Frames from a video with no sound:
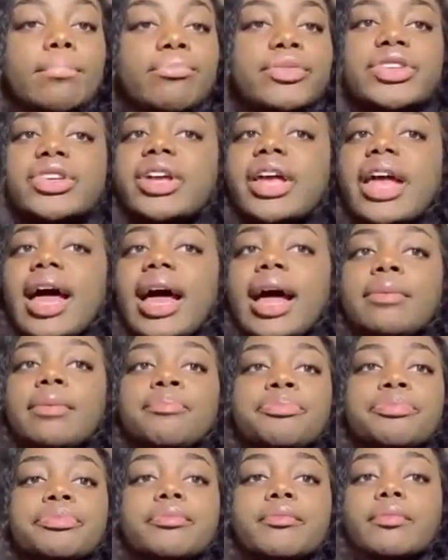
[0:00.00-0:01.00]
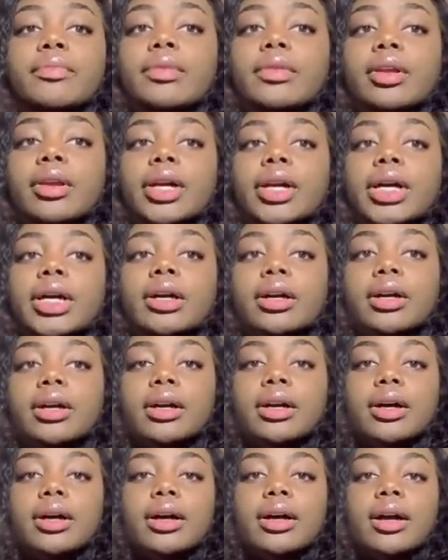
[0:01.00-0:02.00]
So yeah.
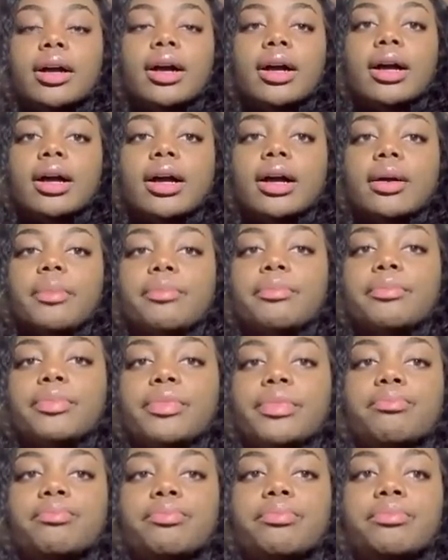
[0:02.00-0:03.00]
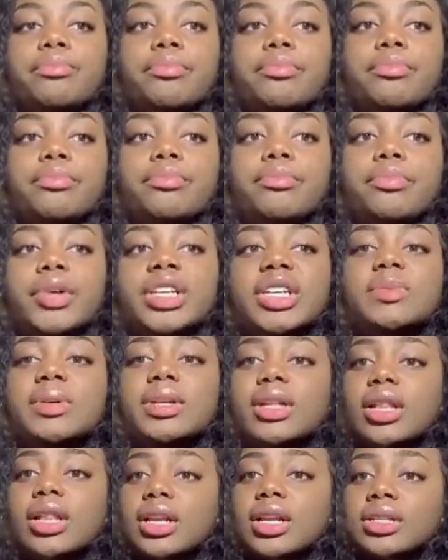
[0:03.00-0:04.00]
I
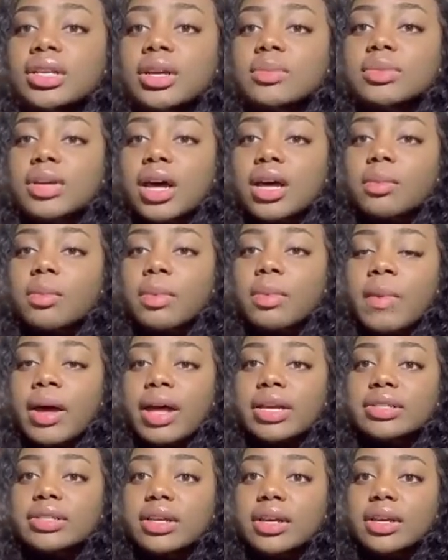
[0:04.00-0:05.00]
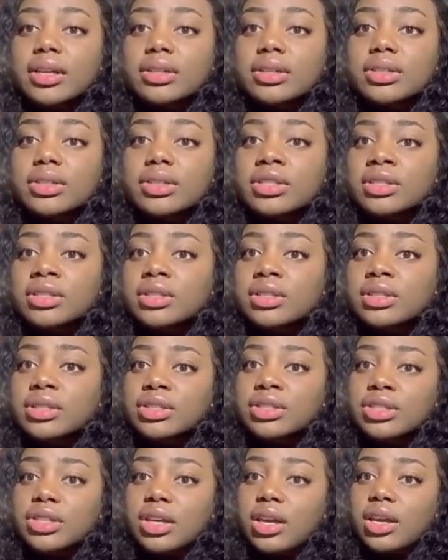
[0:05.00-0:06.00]
spent a lot of time talking about my essays.
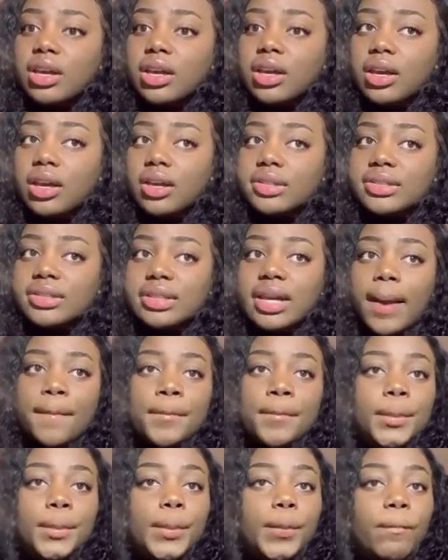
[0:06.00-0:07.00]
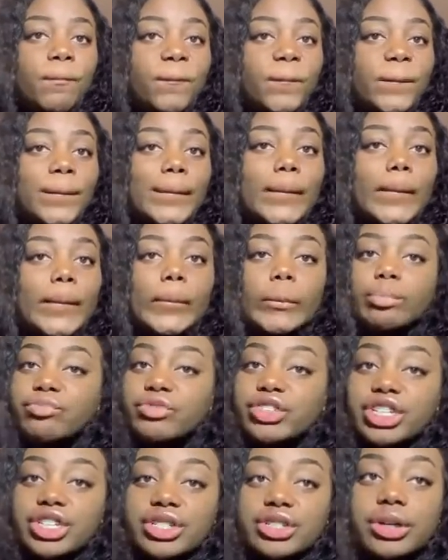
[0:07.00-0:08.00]
Jeez.
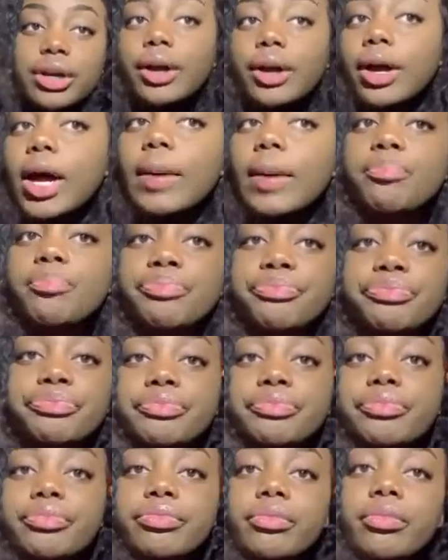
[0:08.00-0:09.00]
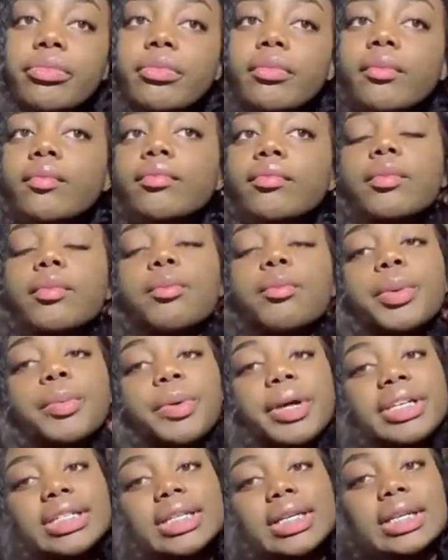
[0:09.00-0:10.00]
Girl. But
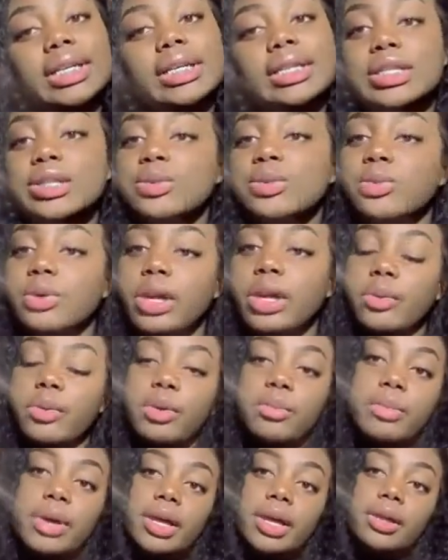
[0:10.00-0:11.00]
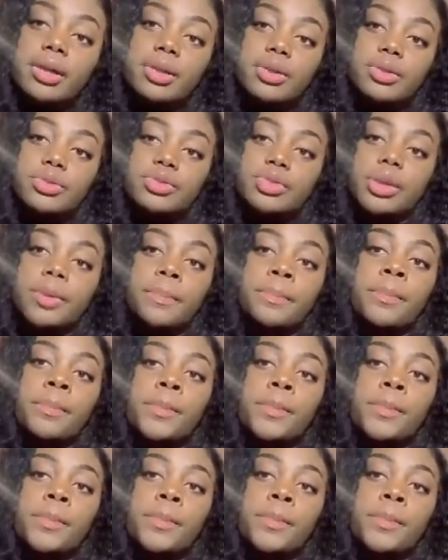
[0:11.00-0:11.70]
basically, this is what I wrote in my conclusion.